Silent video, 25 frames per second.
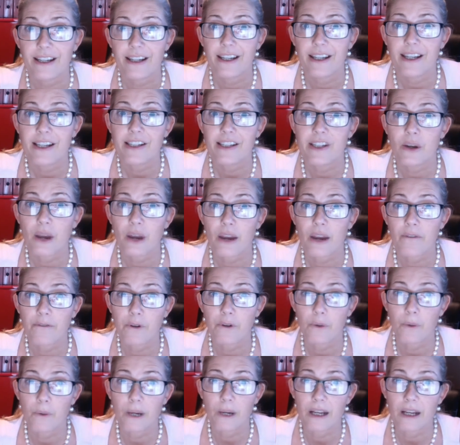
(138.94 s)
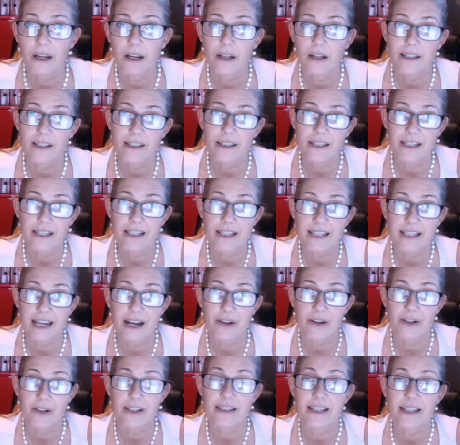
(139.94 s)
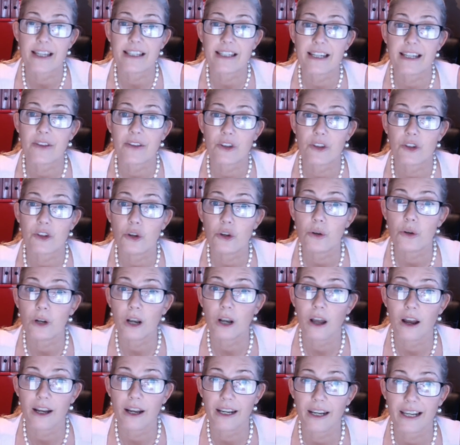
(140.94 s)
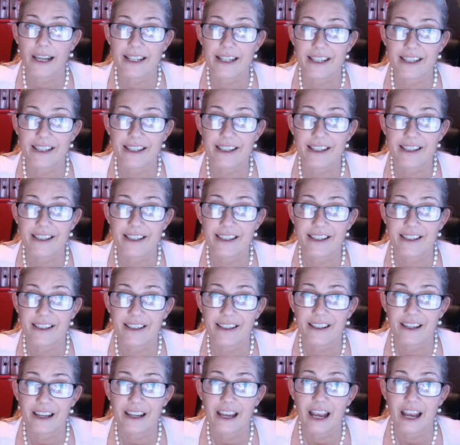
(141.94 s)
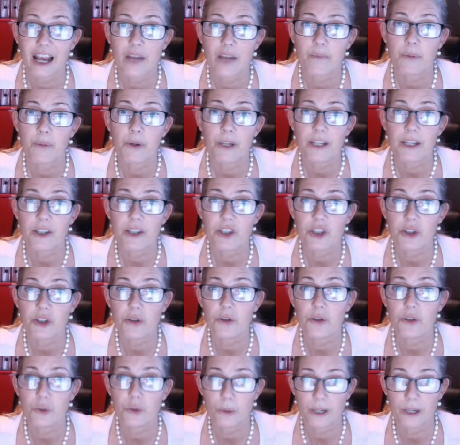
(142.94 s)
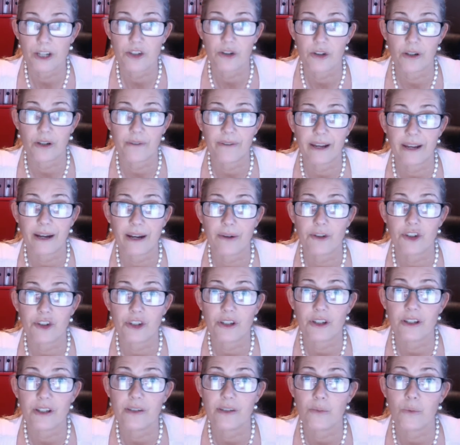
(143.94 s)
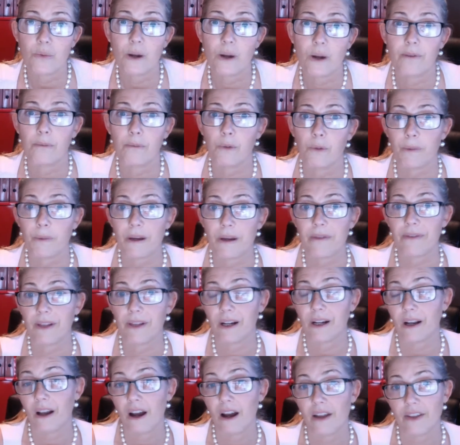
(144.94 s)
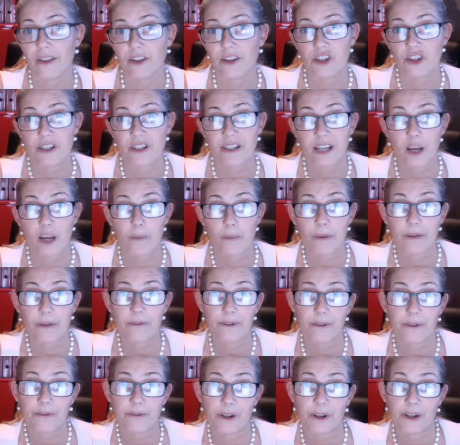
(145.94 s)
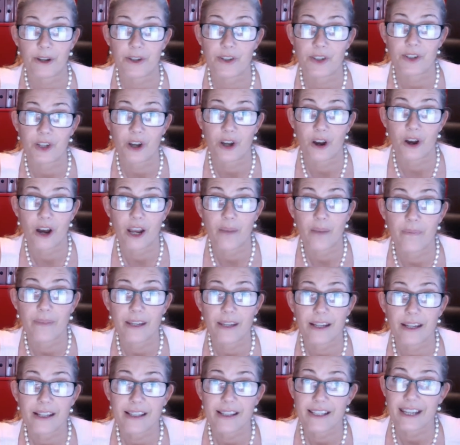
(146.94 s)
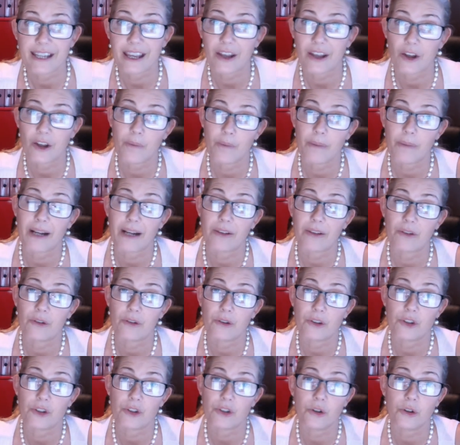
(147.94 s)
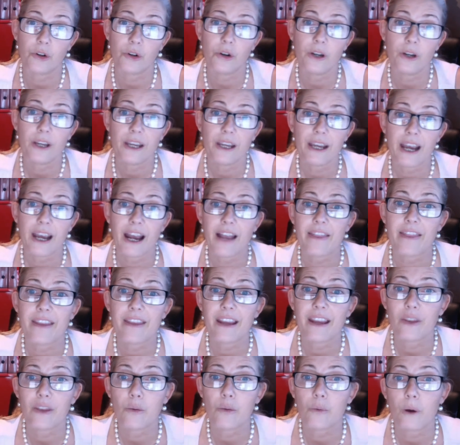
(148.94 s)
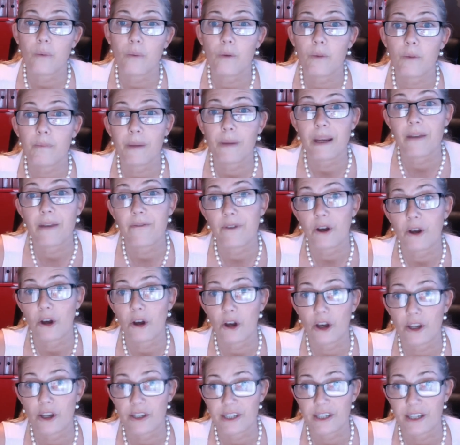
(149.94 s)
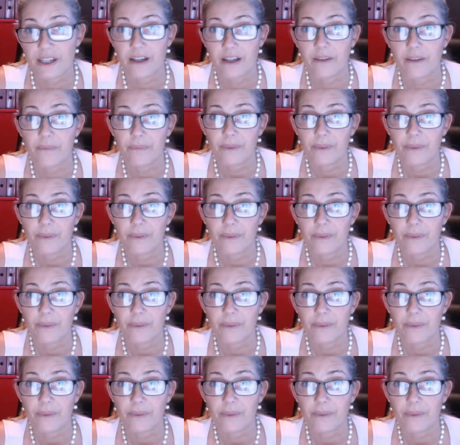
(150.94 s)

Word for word: So every week I'd sit down and send out the new client letters and put in two $20 vouchers. One would be for the client that's just come in for the first time to get her back through the door, and the other one would be for her to